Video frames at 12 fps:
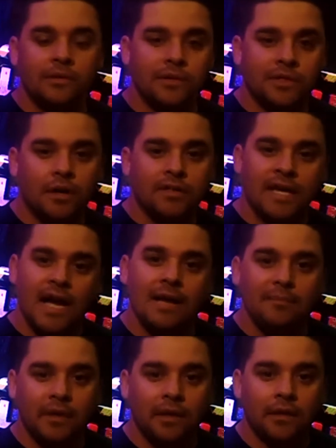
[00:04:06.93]
So it's all
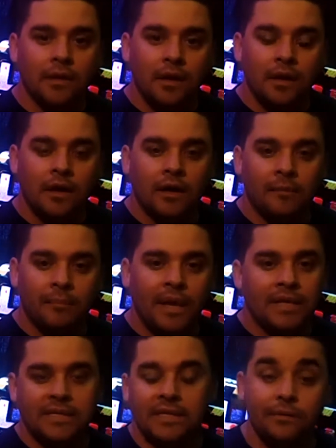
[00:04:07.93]
timing
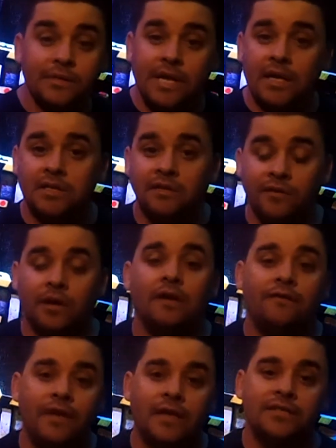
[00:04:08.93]
based, and it was actually
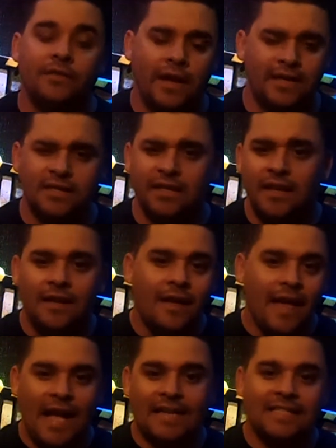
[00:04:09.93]
very effective. I actually
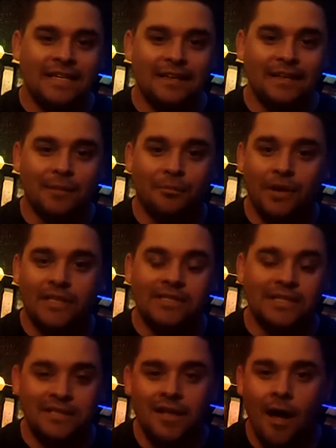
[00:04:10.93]
accidentally
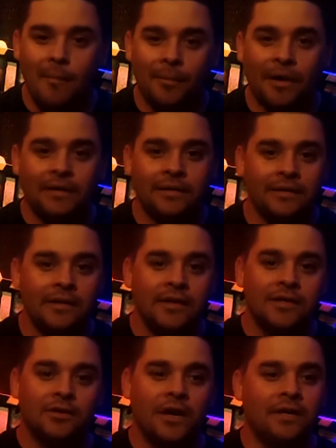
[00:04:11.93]
pressed the stop button
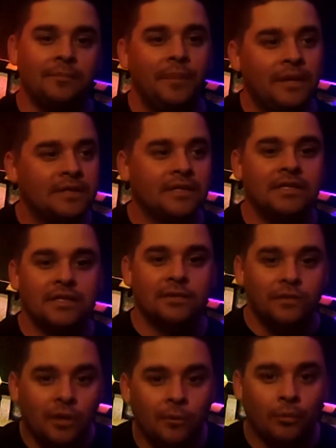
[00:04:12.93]
trying to basically
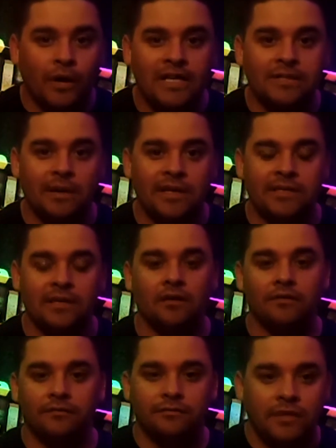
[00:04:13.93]
just brace
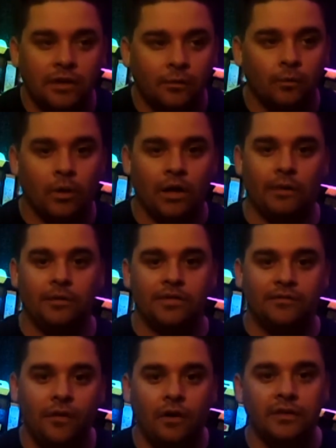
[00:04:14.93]
myself while I
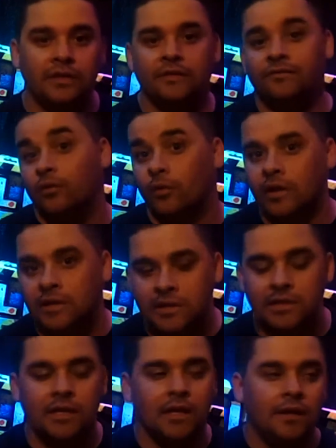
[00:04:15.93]
was falling the 4
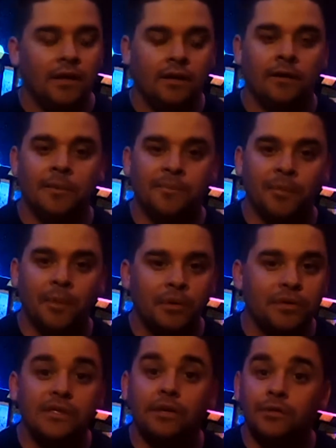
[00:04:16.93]
inches,
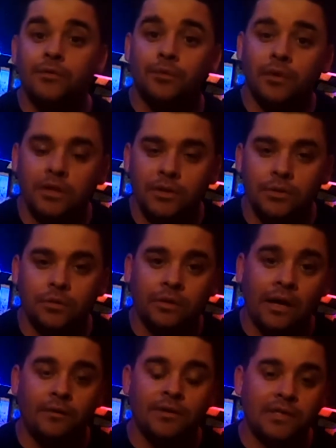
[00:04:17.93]
but it was really
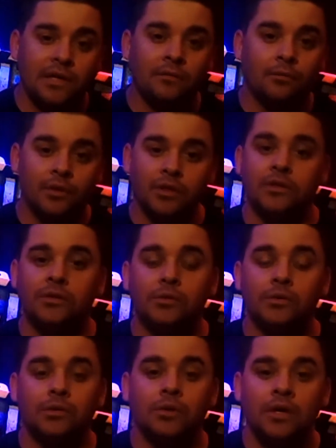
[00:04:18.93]
cool. That was a really
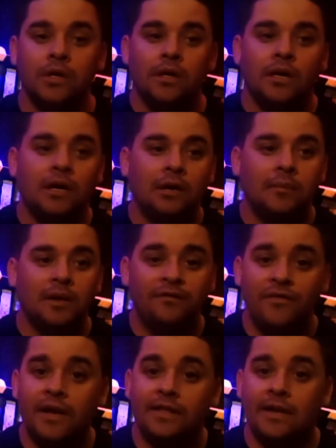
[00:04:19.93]
cool
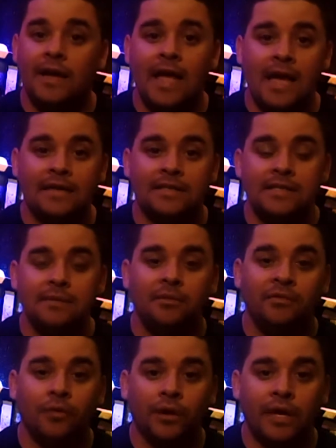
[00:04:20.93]
effect that I hadn't
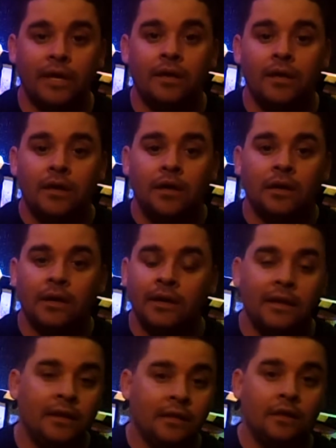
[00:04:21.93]
seen before yet
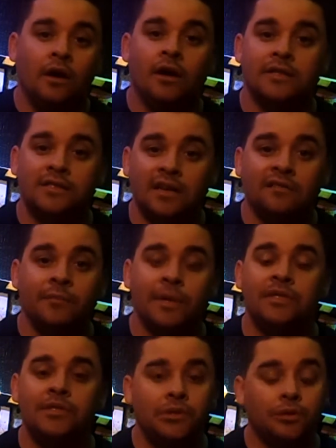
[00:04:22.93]
in any of the haunts that I've
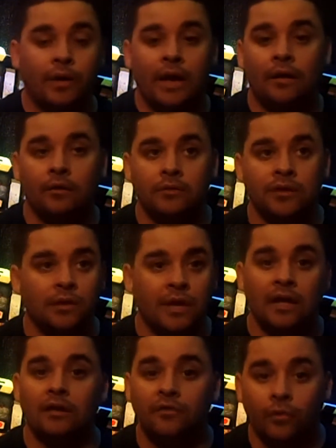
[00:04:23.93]
been to around
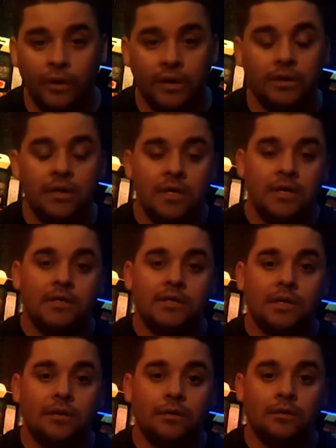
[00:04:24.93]
California.
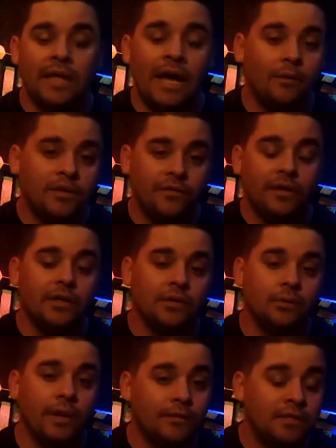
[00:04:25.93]
So that was
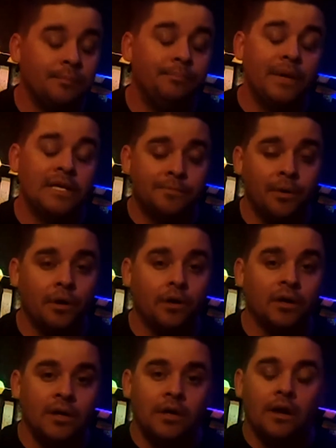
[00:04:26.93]
very cool. That was the best
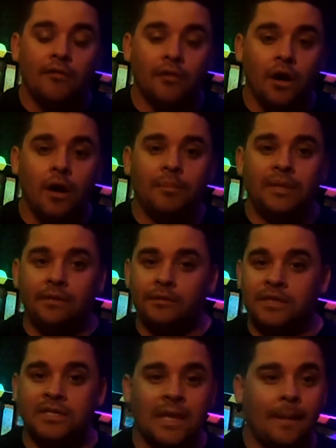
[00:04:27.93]
part of the haunt, but
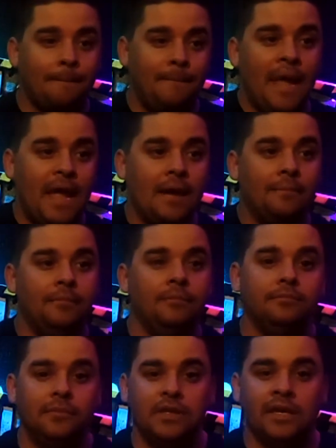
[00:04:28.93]
then it was just like bam
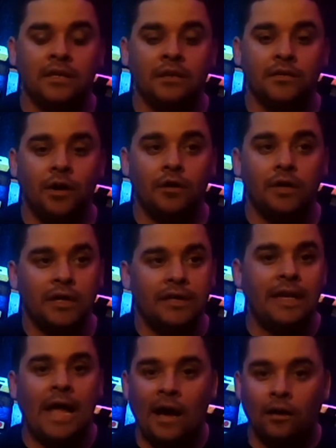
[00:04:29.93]
into dark
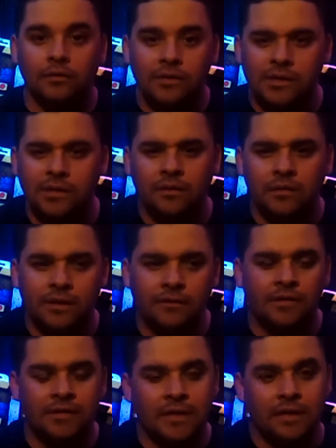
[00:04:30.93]
and then out. So
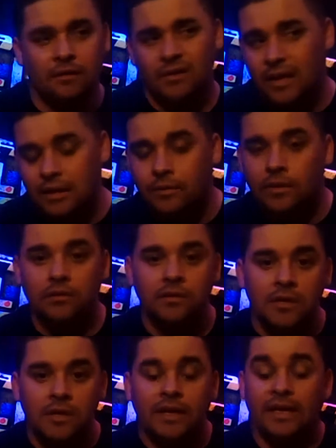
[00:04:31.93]
it was like, okay,
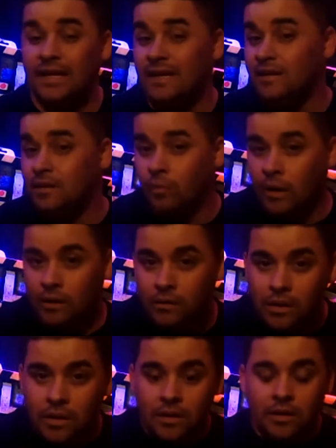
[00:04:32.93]
well, it ended
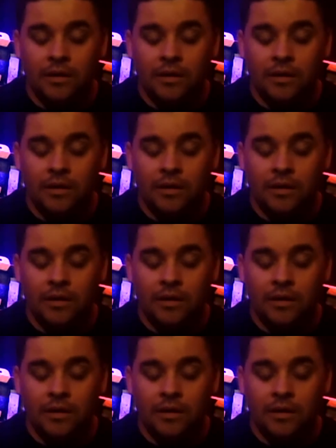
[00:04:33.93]
well.